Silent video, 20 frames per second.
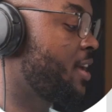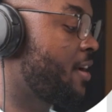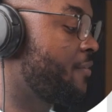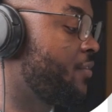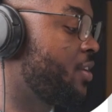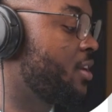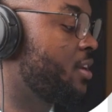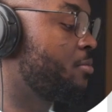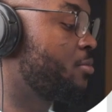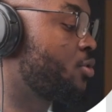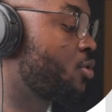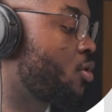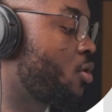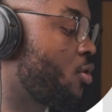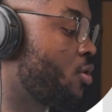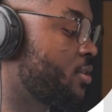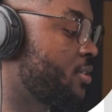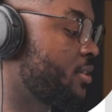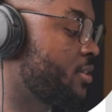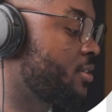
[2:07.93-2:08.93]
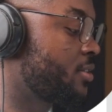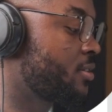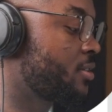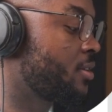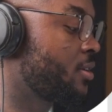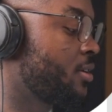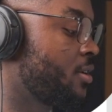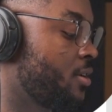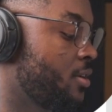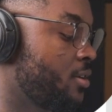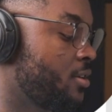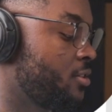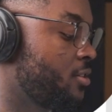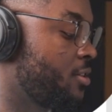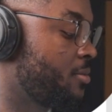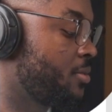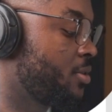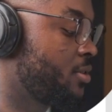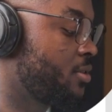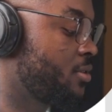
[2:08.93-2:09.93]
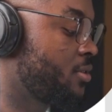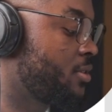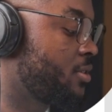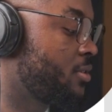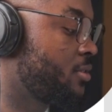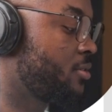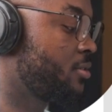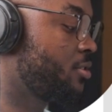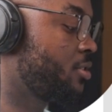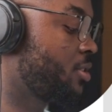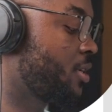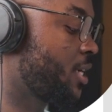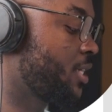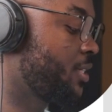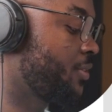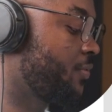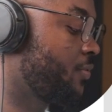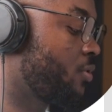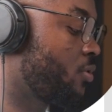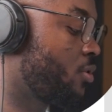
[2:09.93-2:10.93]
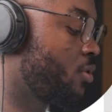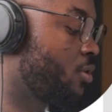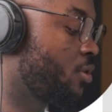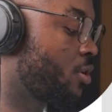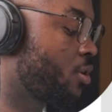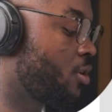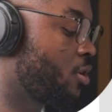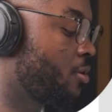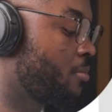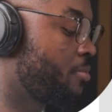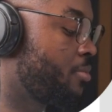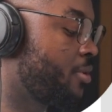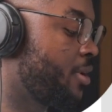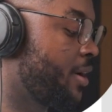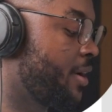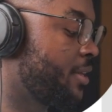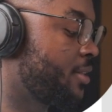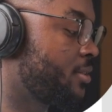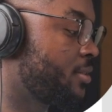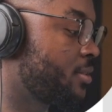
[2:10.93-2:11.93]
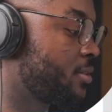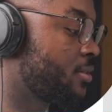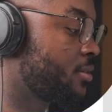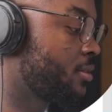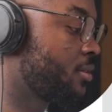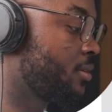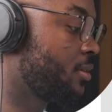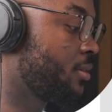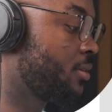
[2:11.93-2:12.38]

the available courses. So I'm going to search for corporate